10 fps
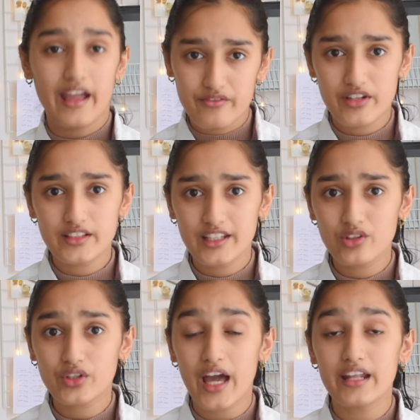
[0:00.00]
Everything
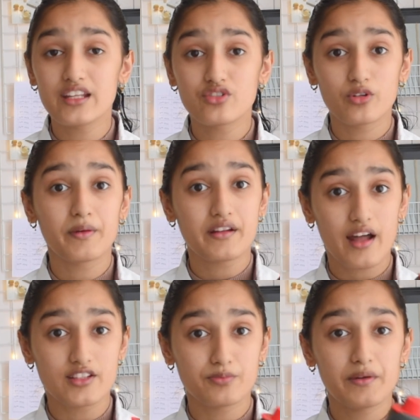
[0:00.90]
you carry should be
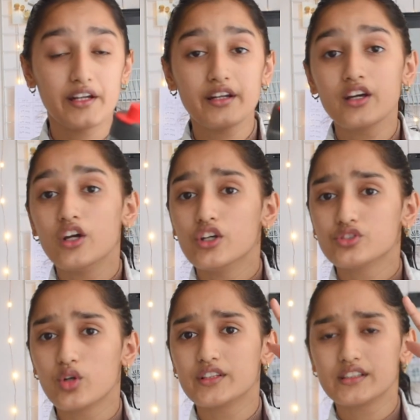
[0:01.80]
transparent.
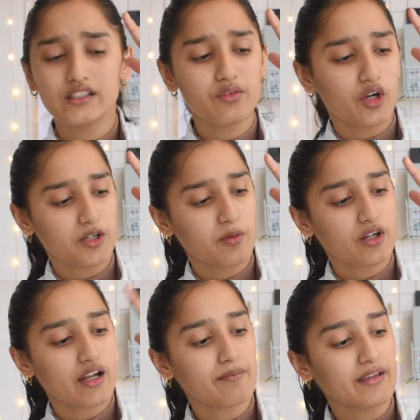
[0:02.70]
So this is the water
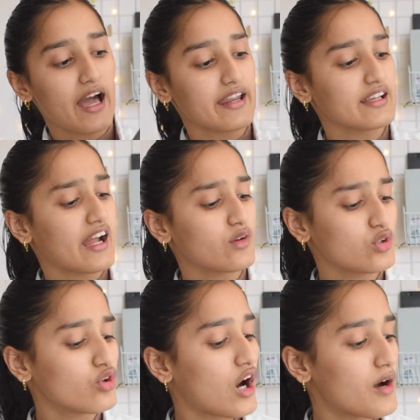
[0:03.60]
bottle I'm carrying. I don't
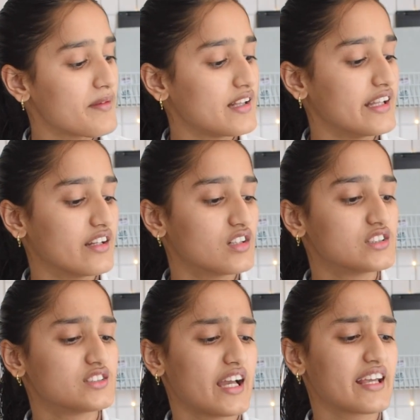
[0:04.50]
know how many liters.
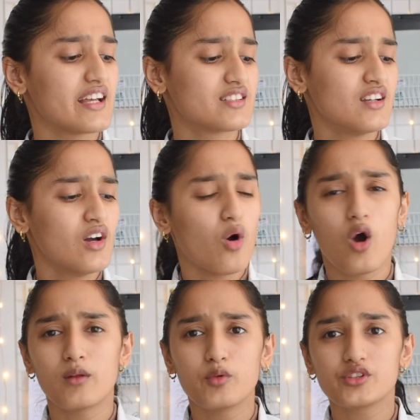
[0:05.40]
It's, I guess,
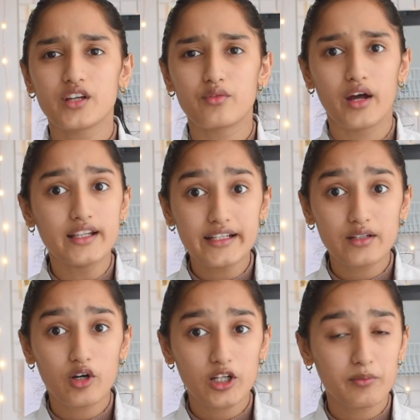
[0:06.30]
almost a 1
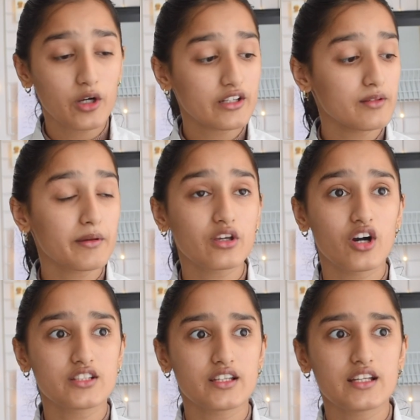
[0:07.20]
liter water bottle
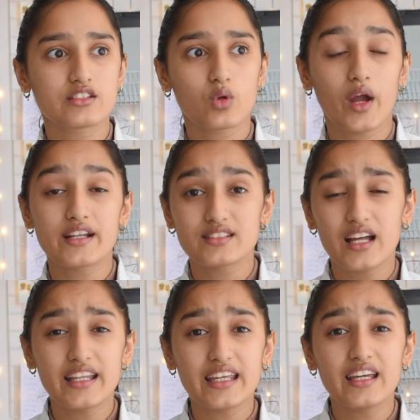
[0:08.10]
because it's quite
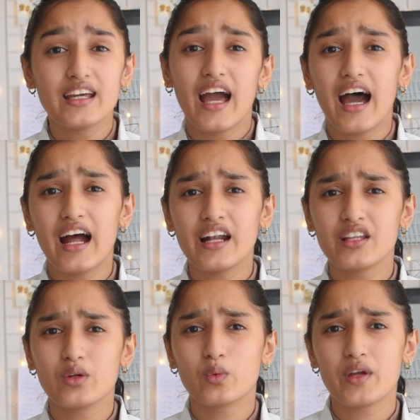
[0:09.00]
sunny
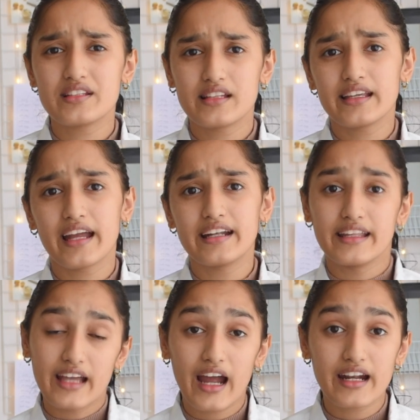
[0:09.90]
and you easily get
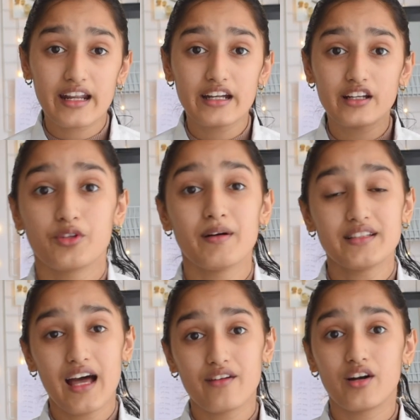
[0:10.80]
dehydrated. You must
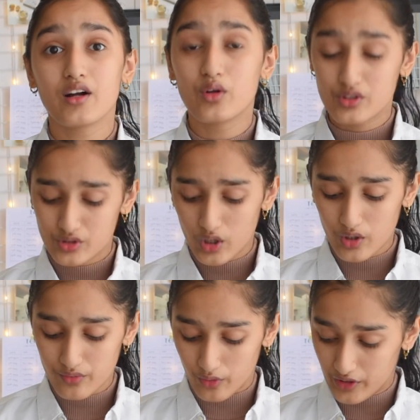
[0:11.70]
have a good stock
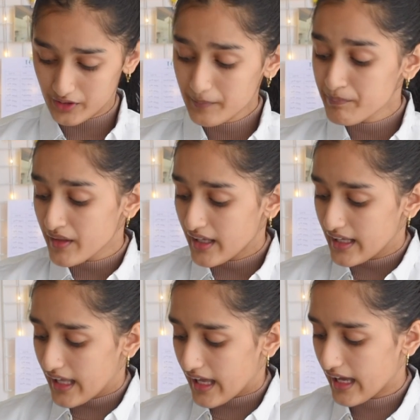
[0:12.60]
of water.
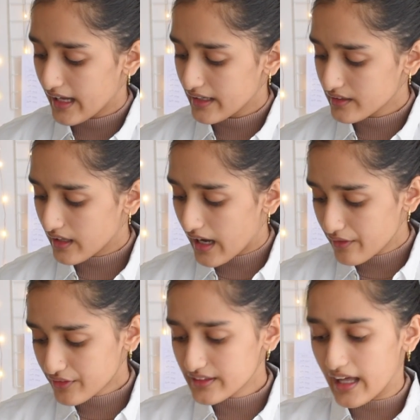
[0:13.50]
And
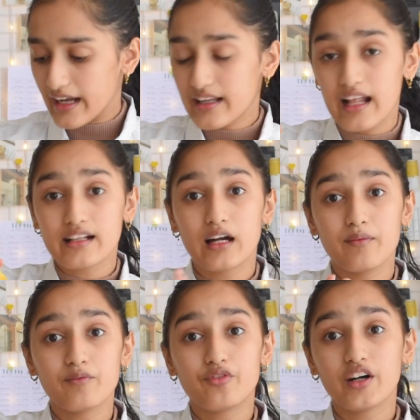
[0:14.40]
after that,
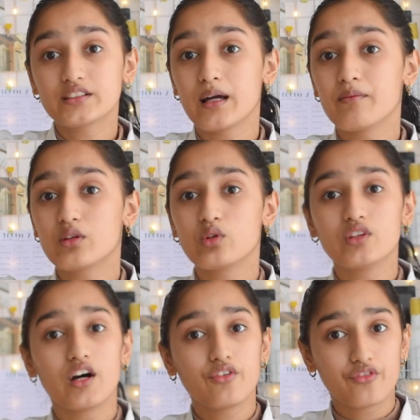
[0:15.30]
I'll first come to
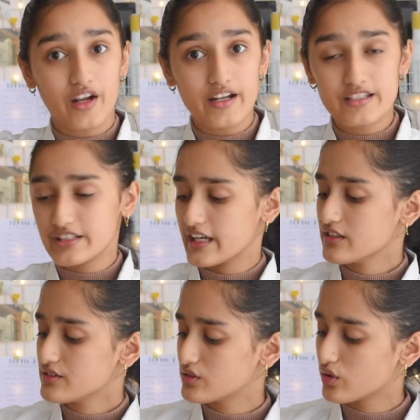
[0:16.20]
the front
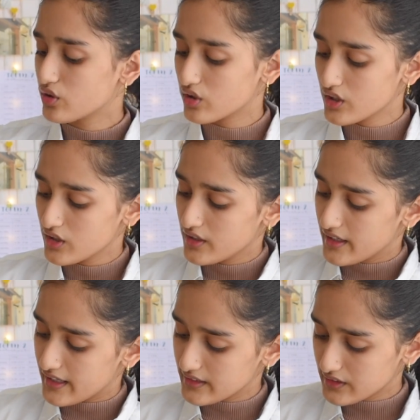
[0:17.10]
chain. So
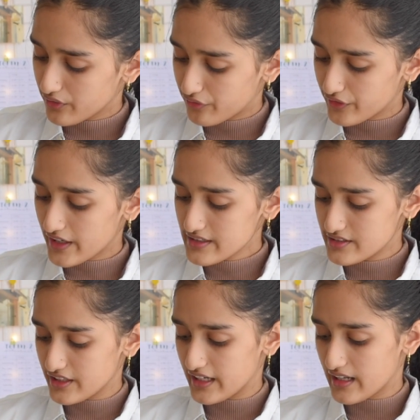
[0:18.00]
in the
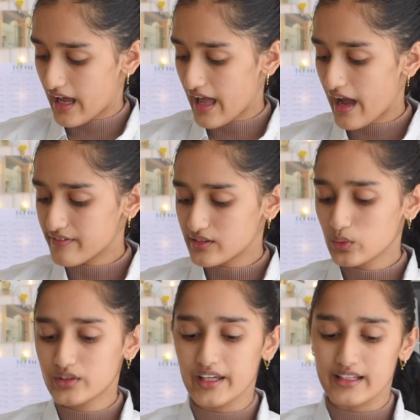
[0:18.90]
front chain, I have
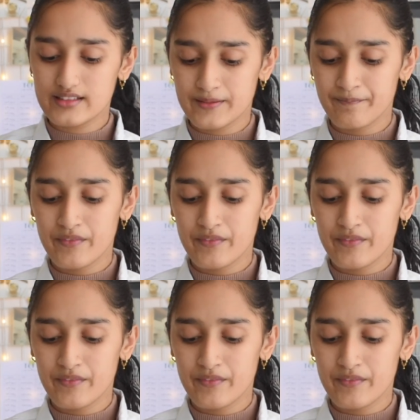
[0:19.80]
two things.